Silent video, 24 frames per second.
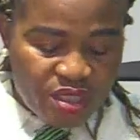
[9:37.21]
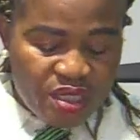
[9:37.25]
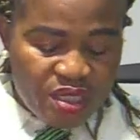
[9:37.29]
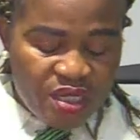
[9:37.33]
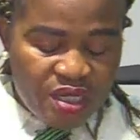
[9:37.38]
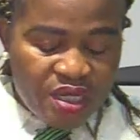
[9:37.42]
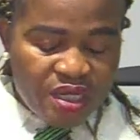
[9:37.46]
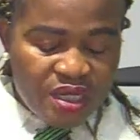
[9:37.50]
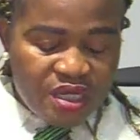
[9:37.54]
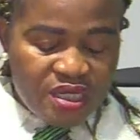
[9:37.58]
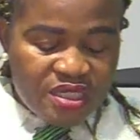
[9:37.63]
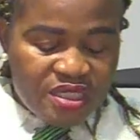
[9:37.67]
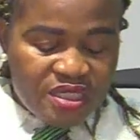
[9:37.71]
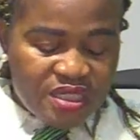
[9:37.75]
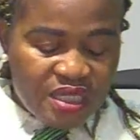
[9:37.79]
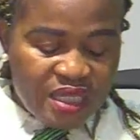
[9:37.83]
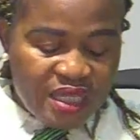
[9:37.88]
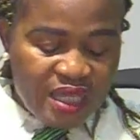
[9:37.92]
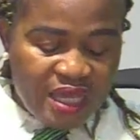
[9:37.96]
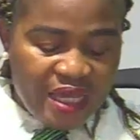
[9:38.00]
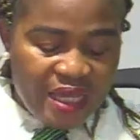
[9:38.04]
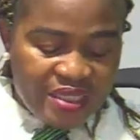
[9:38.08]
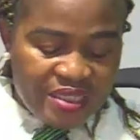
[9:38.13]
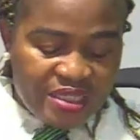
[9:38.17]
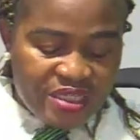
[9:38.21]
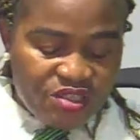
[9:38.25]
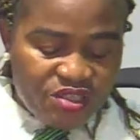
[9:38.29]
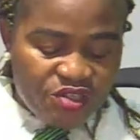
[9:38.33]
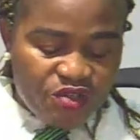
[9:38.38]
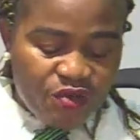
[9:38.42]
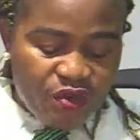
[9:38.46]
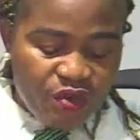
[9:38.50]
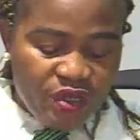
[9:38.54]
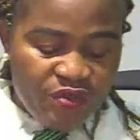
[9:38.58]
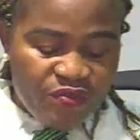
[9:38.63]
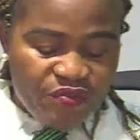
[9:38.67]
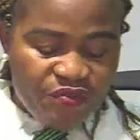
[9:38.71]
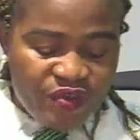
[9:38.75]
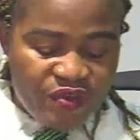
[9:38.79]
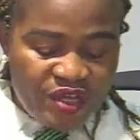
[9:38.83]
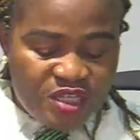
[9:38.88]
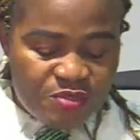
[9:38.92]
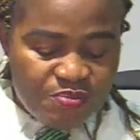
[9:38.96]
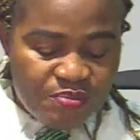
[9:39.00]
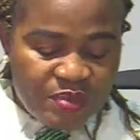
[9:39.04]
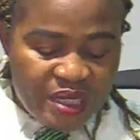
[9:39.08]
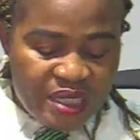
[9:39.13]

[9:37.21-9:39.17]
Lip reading: Senate, new investment